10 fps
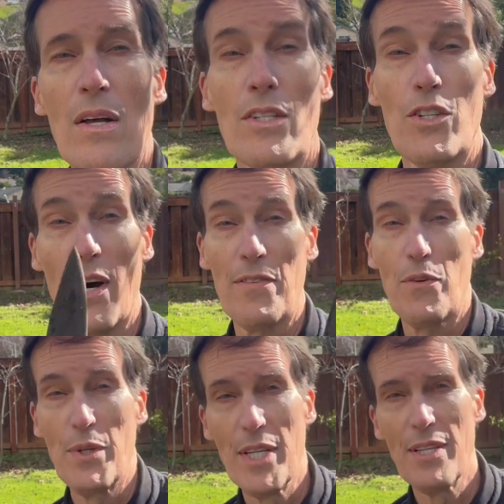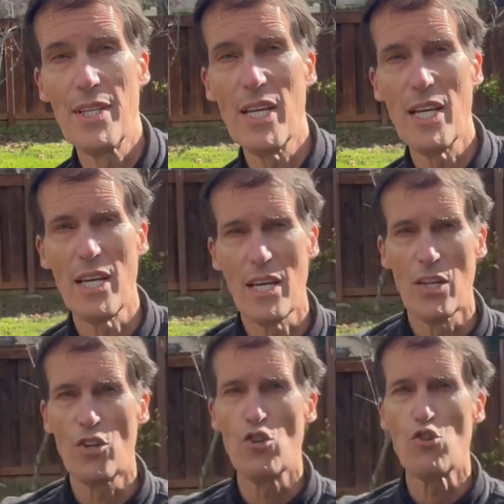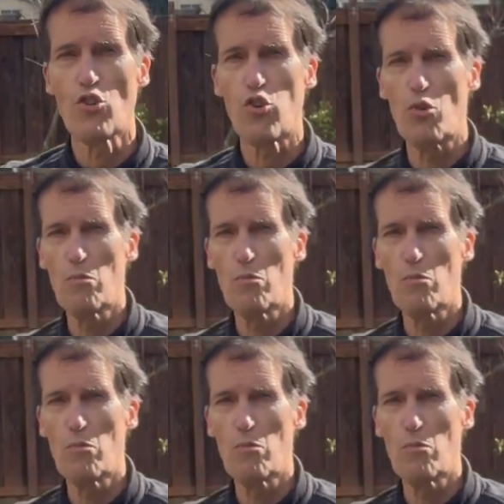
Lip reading: So after we did the neutral